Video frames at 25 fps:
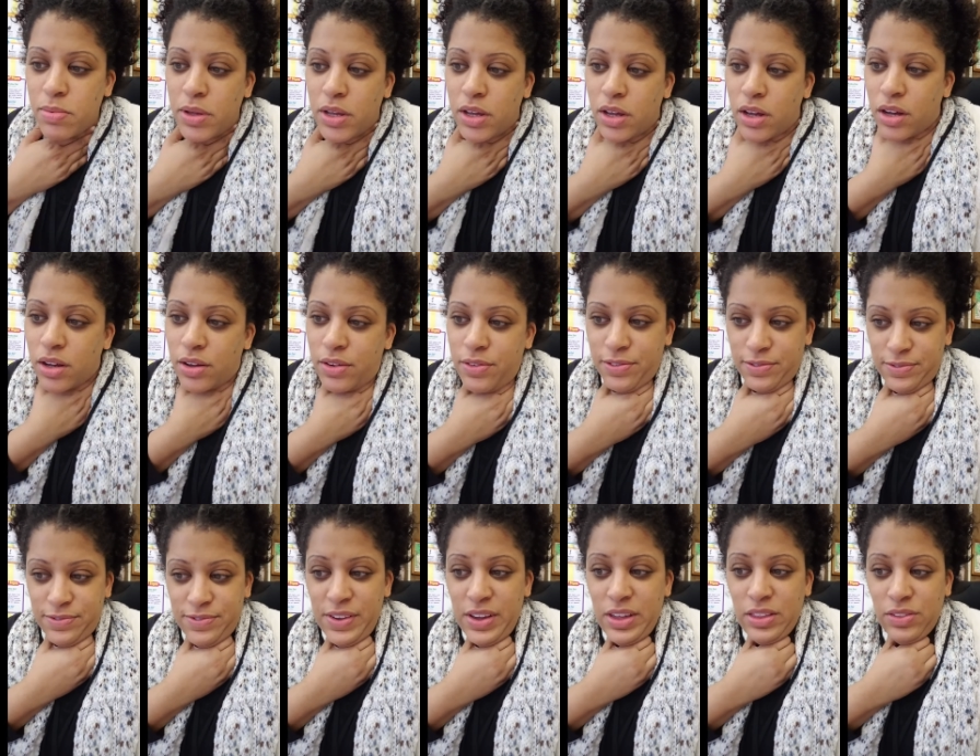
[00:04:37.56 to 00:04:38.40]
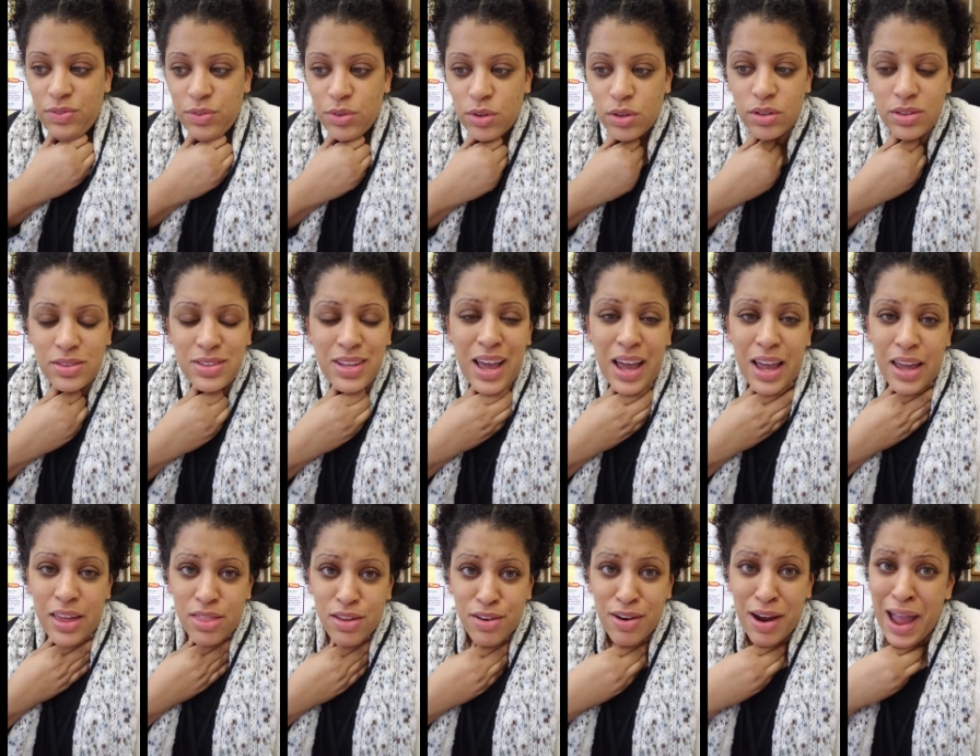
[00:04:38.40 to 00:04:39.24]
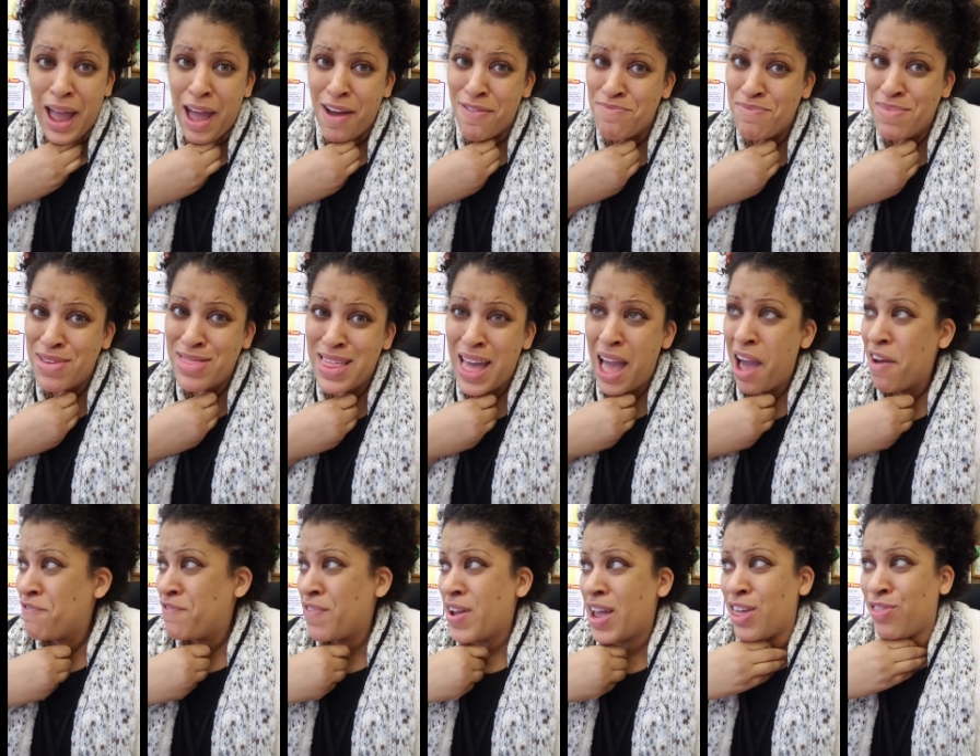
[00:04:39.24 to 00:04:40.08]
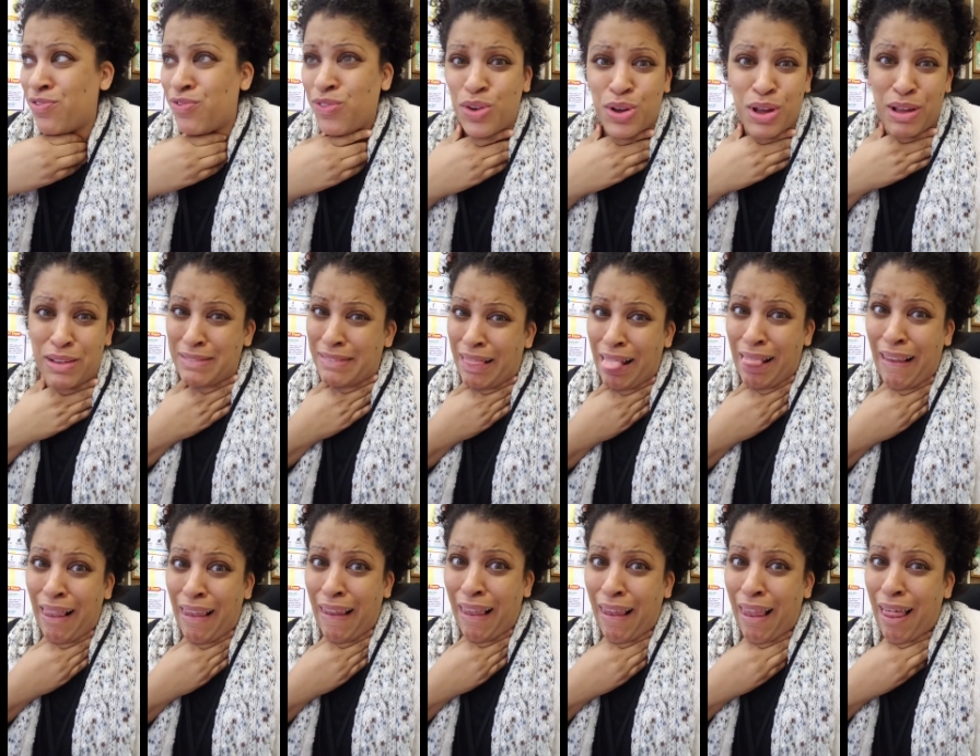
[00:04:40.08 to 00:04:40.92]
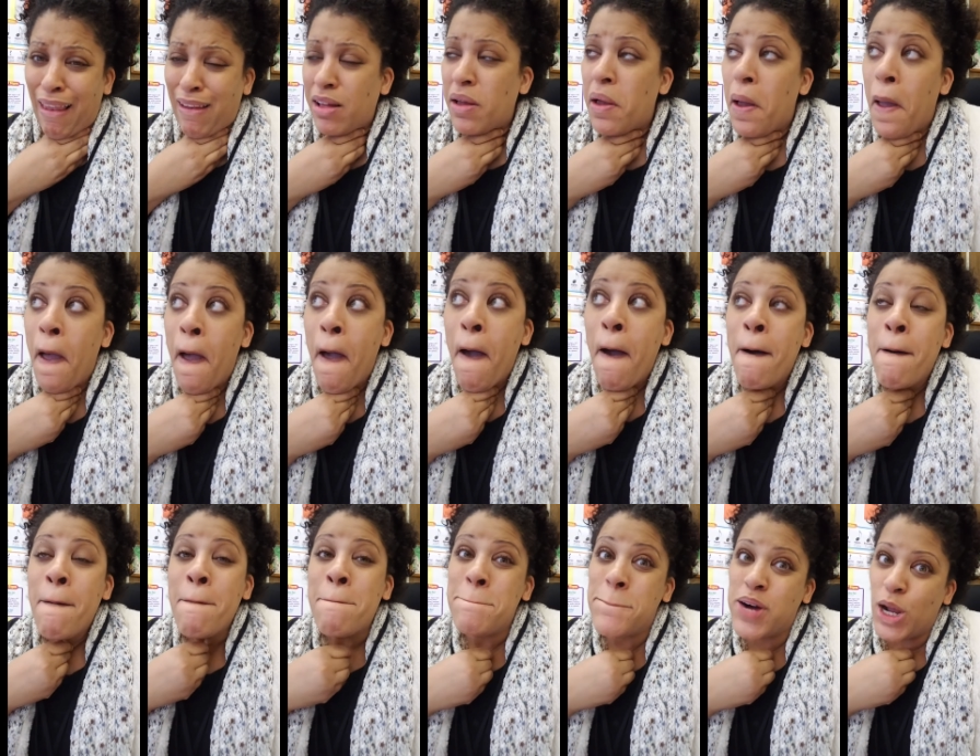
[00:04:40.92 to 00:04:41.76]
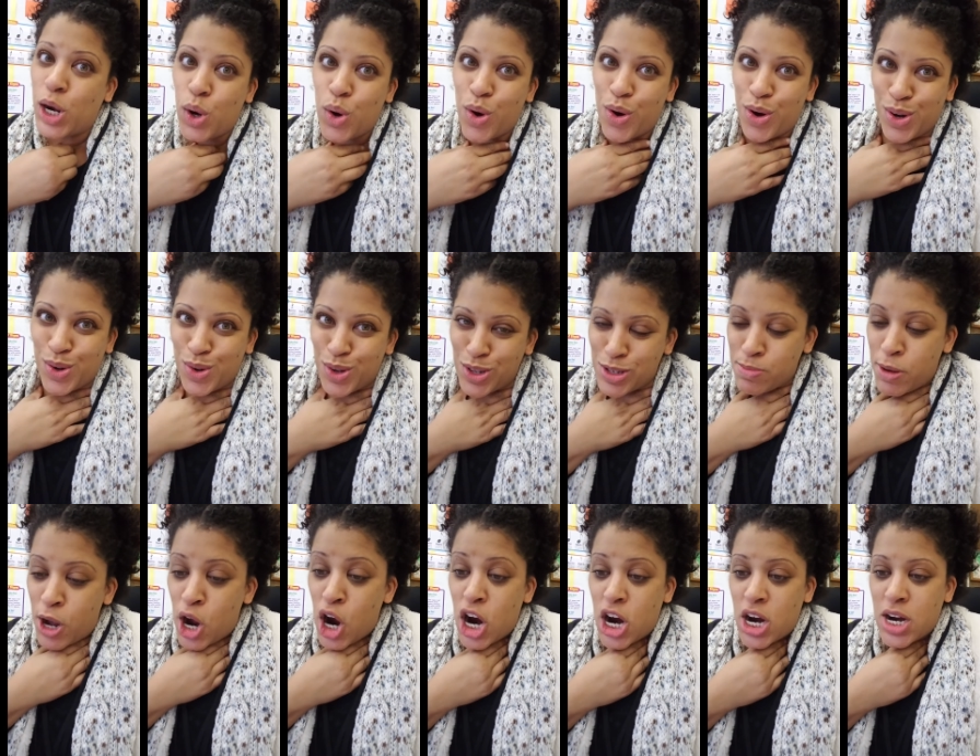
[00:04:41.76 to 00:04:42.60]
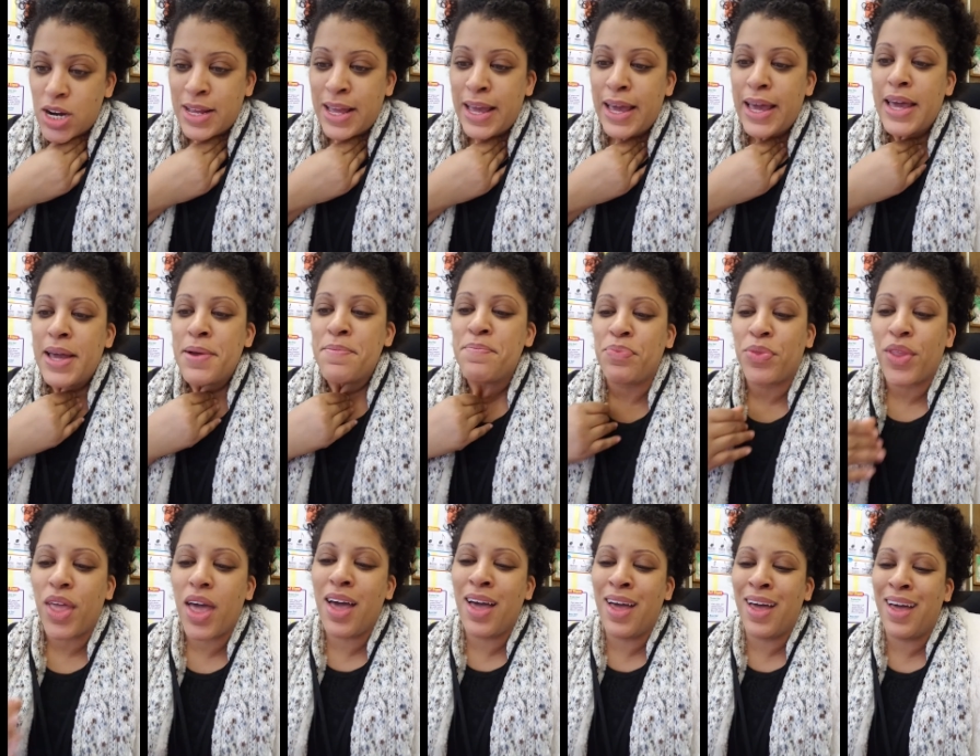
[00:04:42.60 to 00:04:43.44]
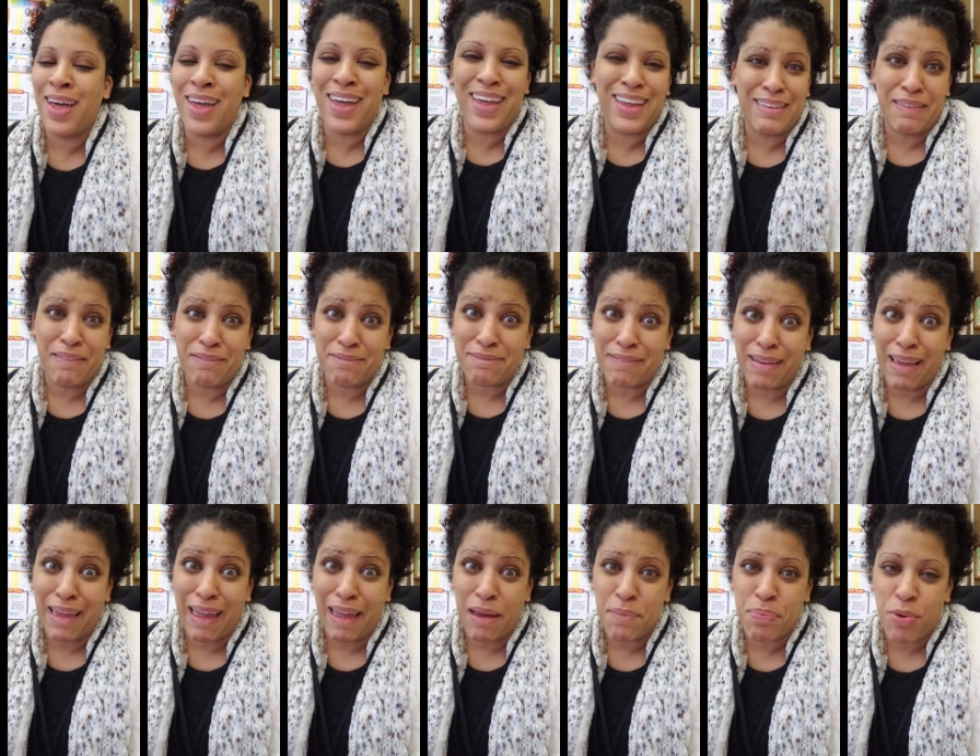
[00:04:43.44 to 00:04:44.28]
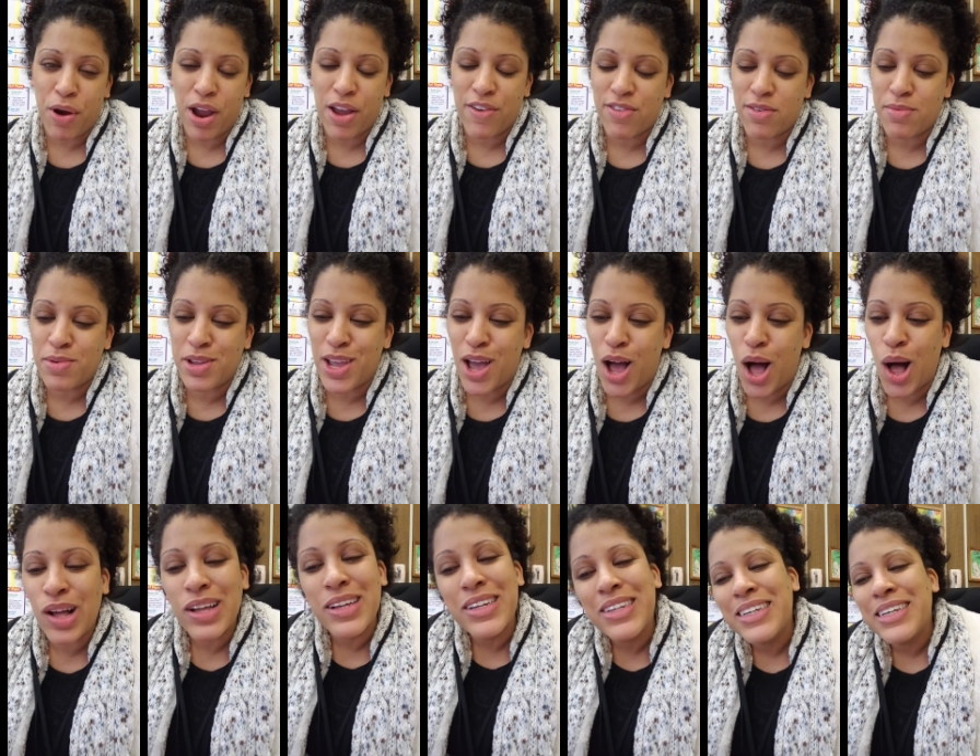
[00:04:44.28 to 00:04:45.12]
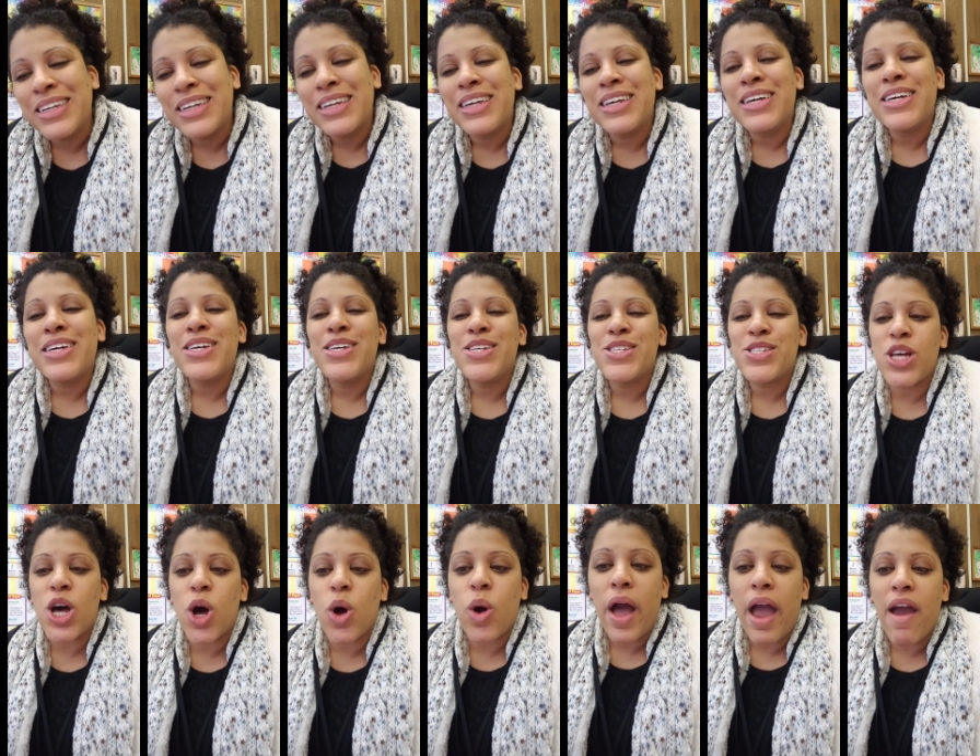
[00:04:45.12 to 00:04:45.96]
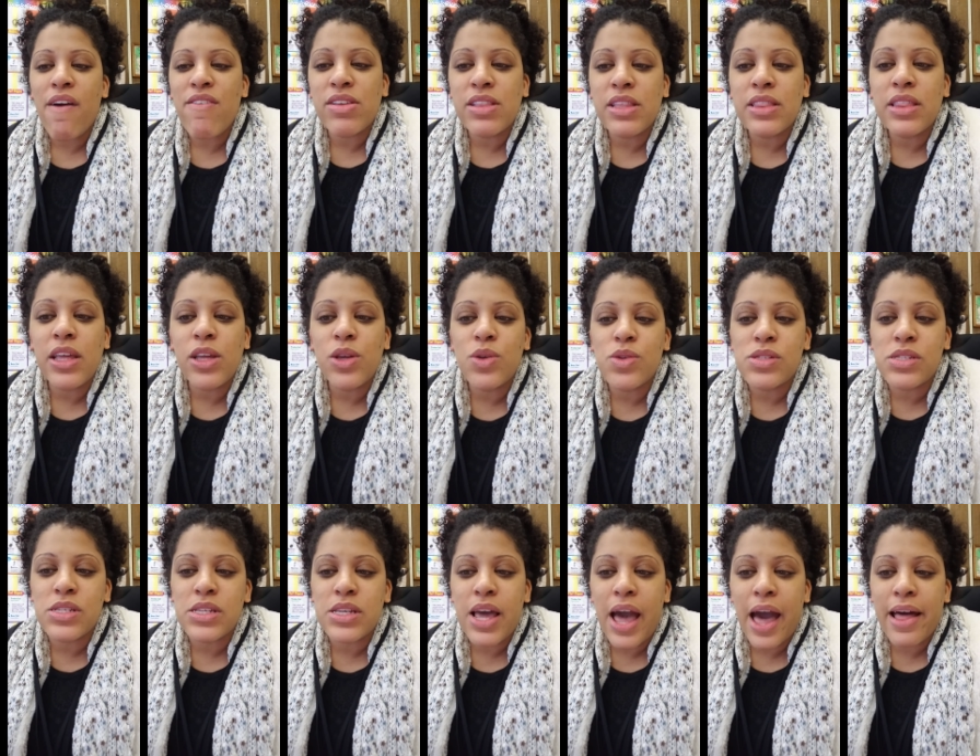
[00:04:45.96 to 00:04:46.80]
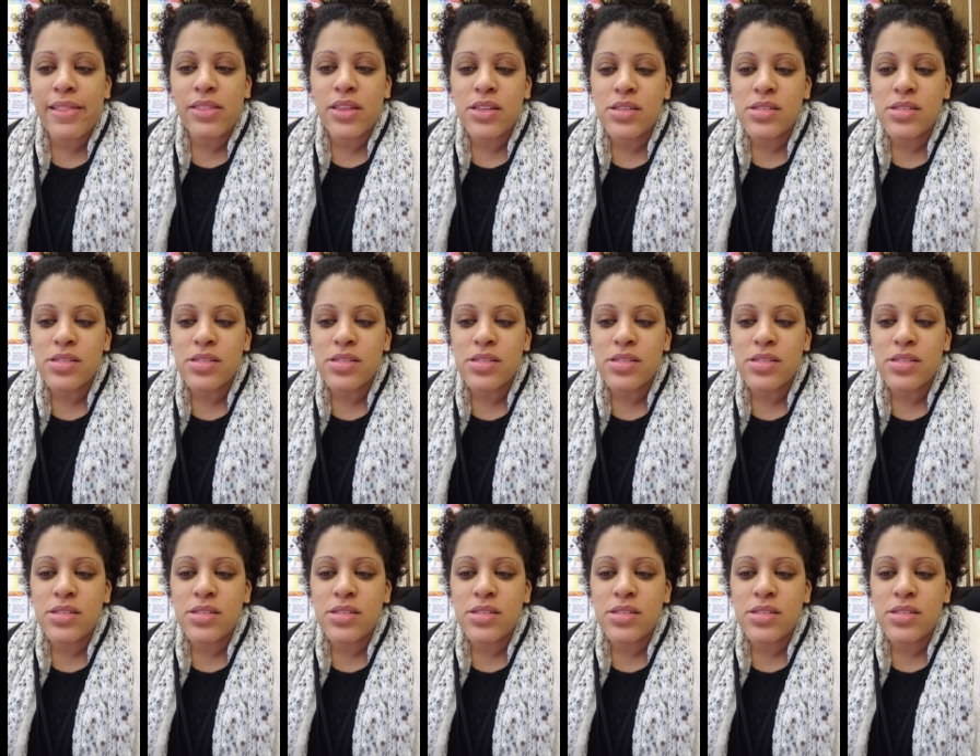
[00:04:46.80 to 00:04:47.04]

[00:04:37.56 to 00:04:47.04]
a faithful tither. I haven't been that faithful, but Lord knows my heart, okay? Pray for me, y'all. So everything that you see at this